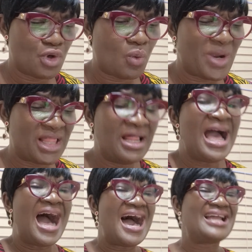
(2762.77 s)
your will.
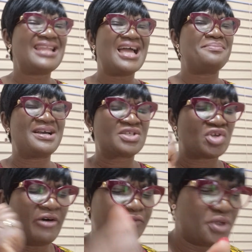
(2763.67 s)
I align
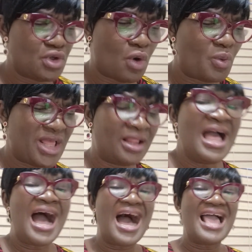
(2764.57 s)
myself with your will.
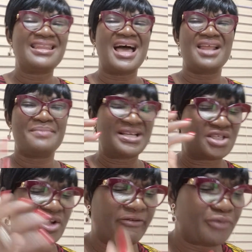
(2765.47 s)
I align
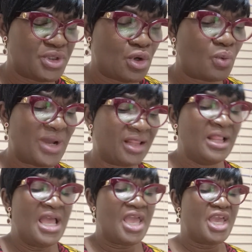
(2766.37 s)
myself with your will.
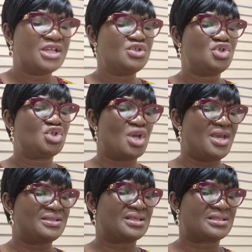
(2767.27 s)
In
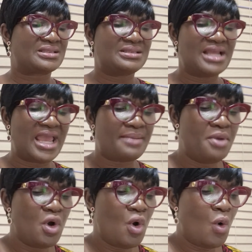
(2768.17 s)
Jesus' name,
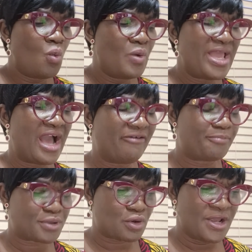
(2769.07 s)
we
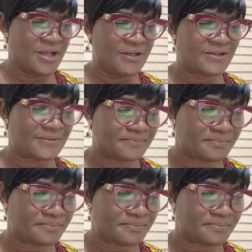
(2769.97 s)
have prayed.